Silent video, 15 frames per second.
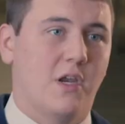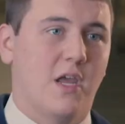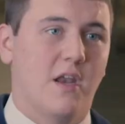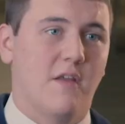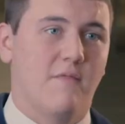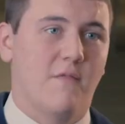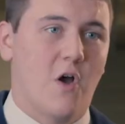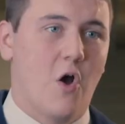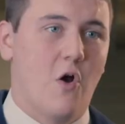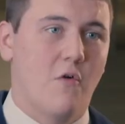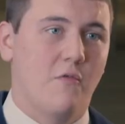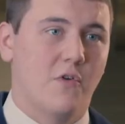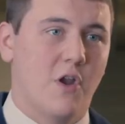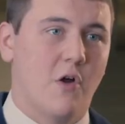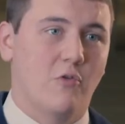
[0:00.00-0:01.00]
to get
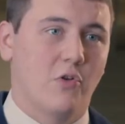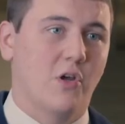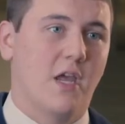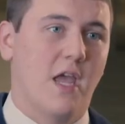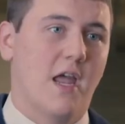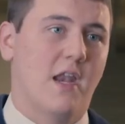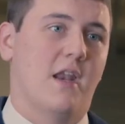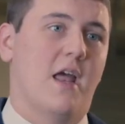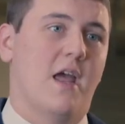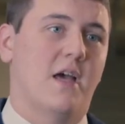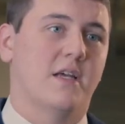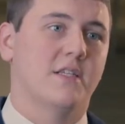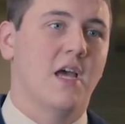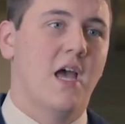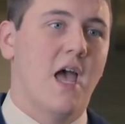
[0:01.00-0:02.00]
involved, don't look at it
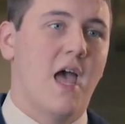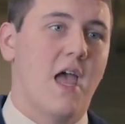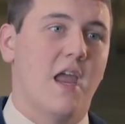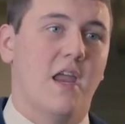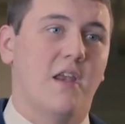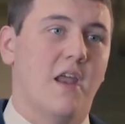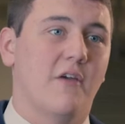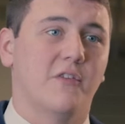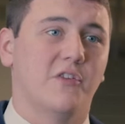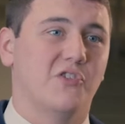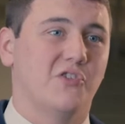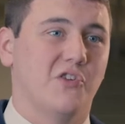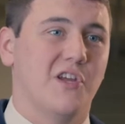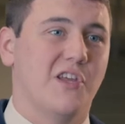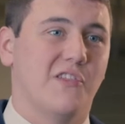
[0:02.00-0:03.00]
as, hey, down the
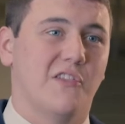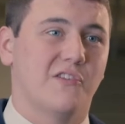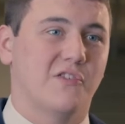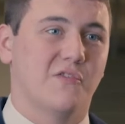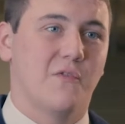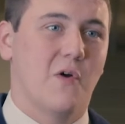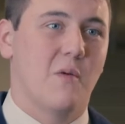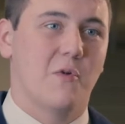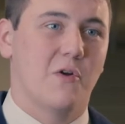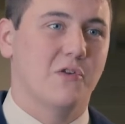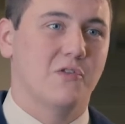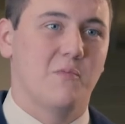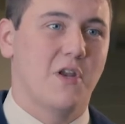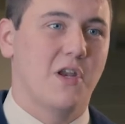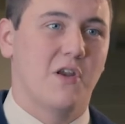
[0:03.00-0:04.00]
street there's a farmer
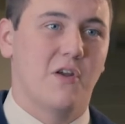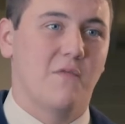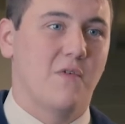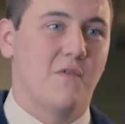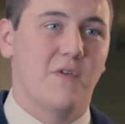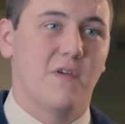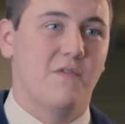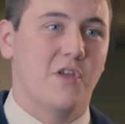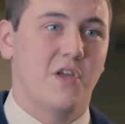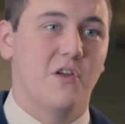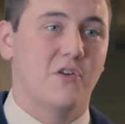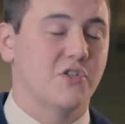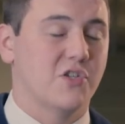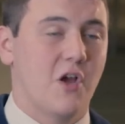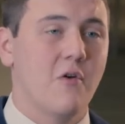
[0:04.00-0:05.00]
who's been in here for 50
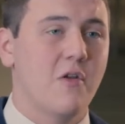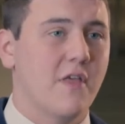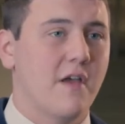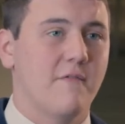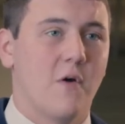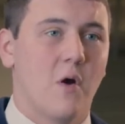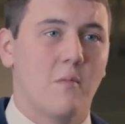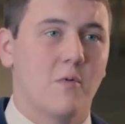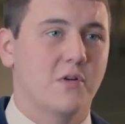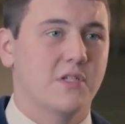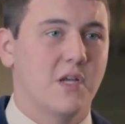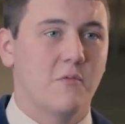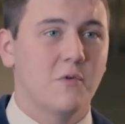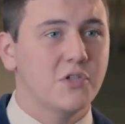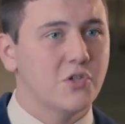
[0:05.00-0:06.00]
years. Go to that farmer and
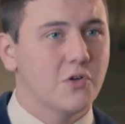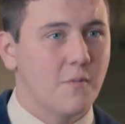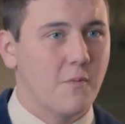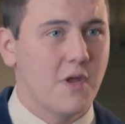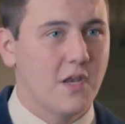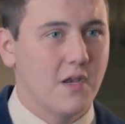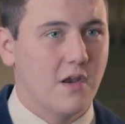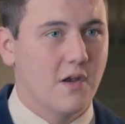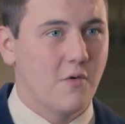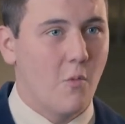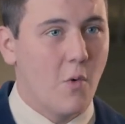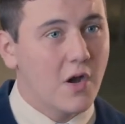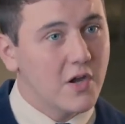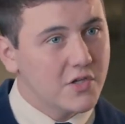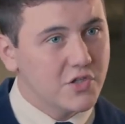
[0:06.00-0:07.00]
say, what's your opinion?
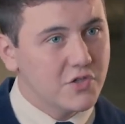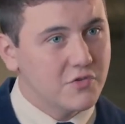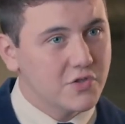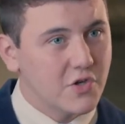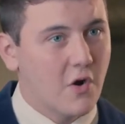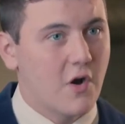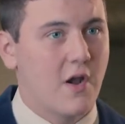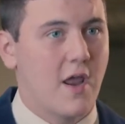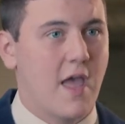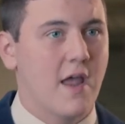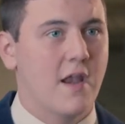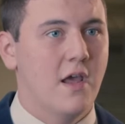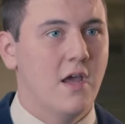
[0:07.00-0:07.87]
Where did you start at?